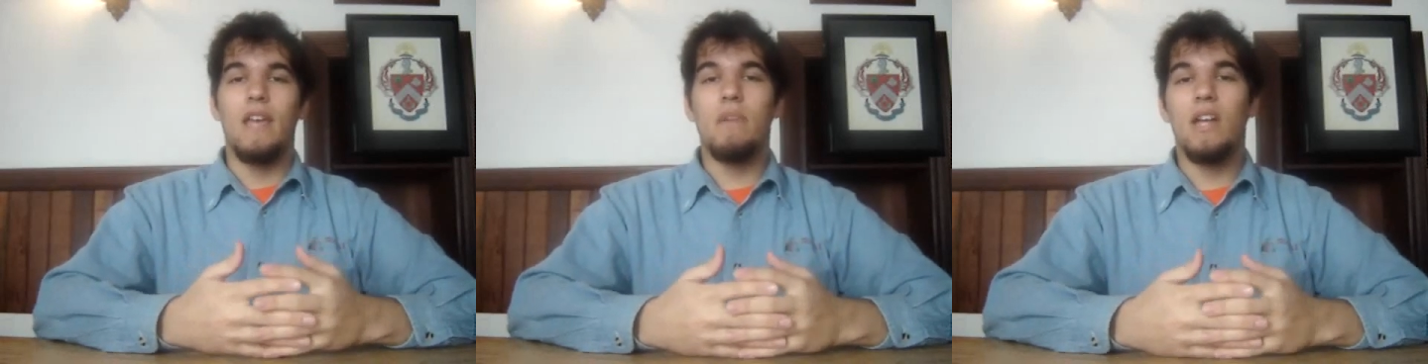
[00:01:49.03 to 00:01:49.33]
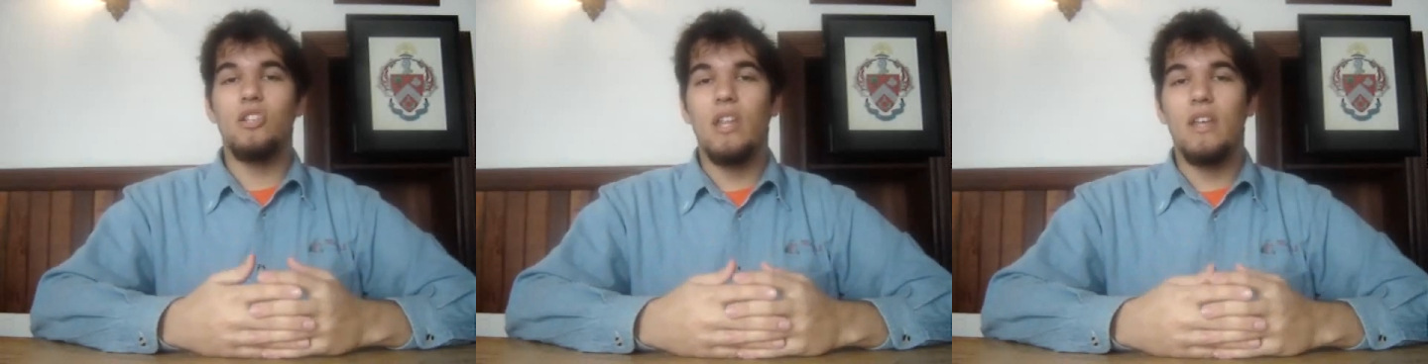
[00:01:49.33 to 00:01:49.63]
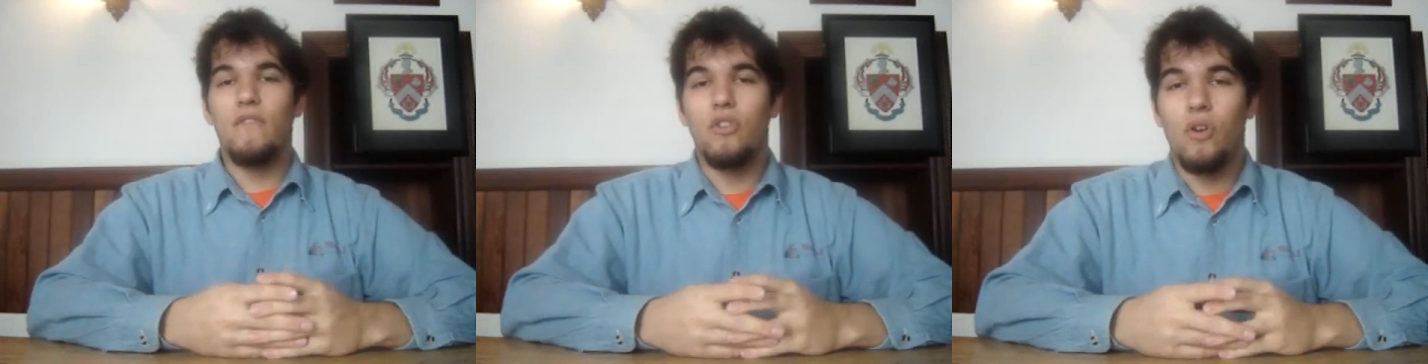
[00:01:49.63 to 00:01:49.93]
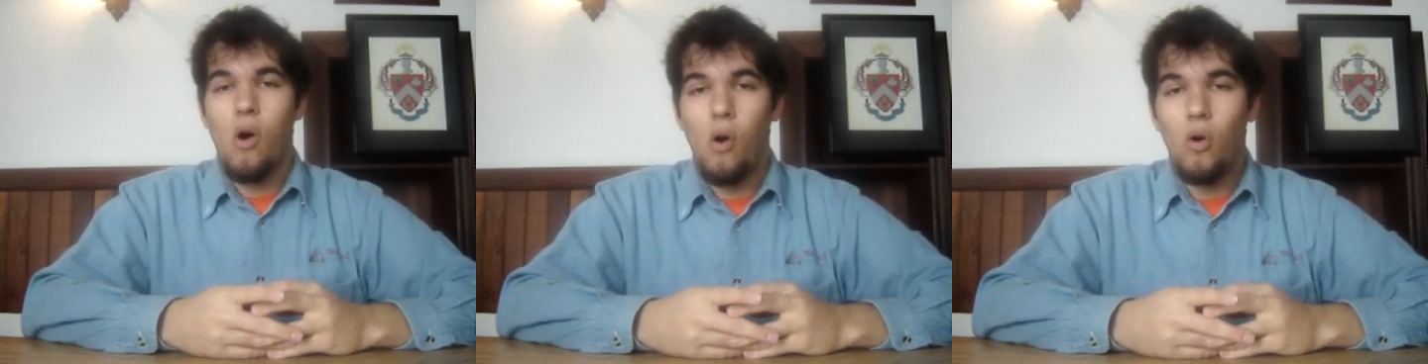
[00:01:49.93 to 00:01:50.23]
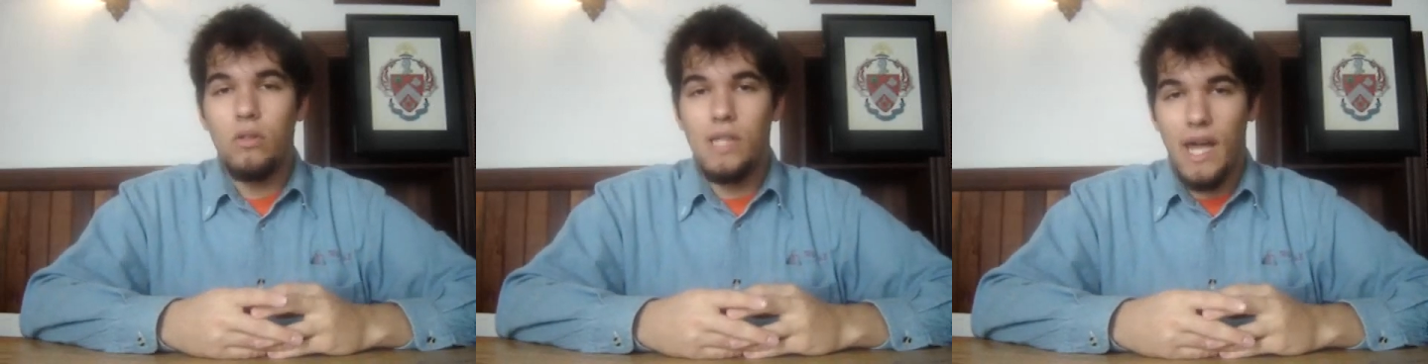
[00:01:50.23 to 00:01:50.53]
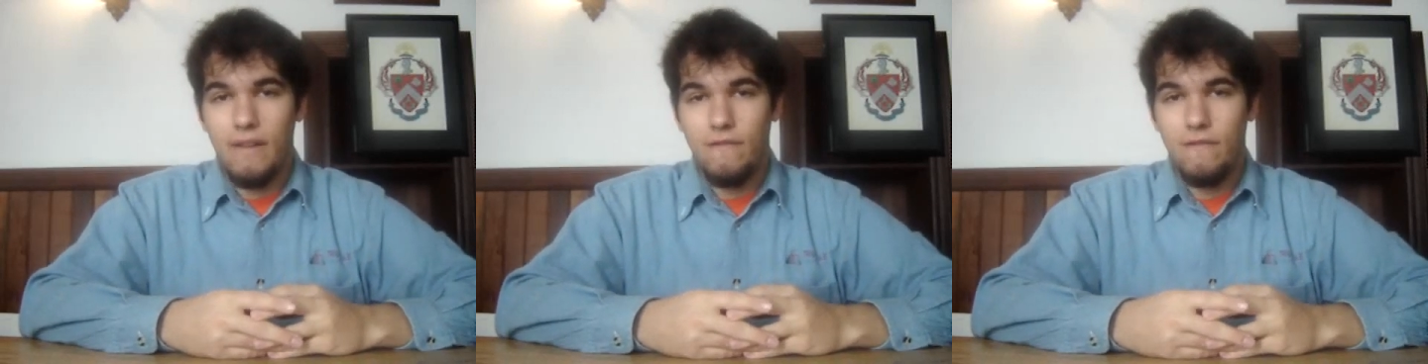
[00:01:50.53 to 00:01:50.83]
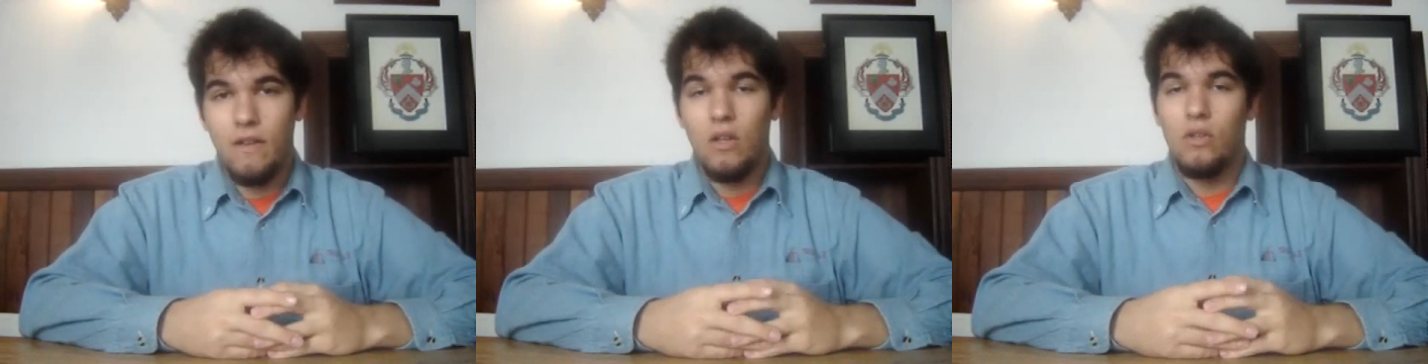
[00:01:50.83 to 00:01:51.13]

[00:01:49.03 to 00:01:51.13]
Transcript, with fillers: Imagine that for your whole life,